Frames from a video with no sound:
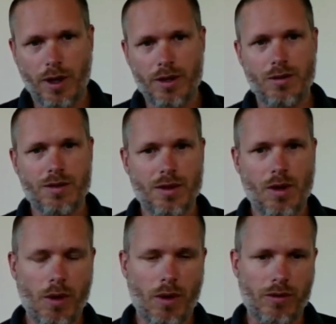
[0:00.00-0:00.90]
to reduce the
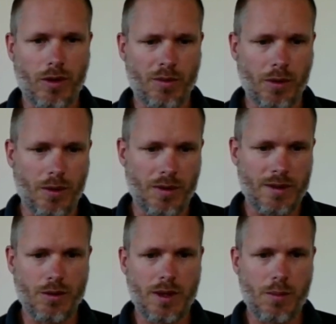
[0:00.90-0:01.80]
number of transponders
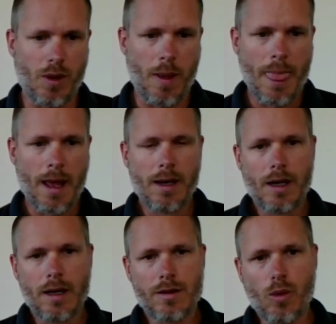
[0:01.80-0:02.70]
that you deploy.
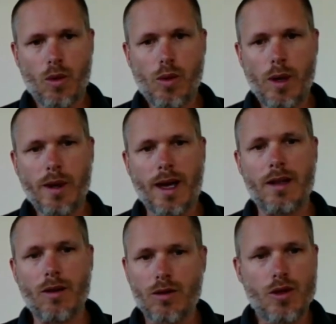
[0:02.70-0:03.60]
So we
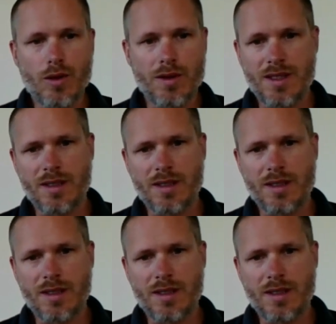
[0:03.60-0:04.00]
cannot use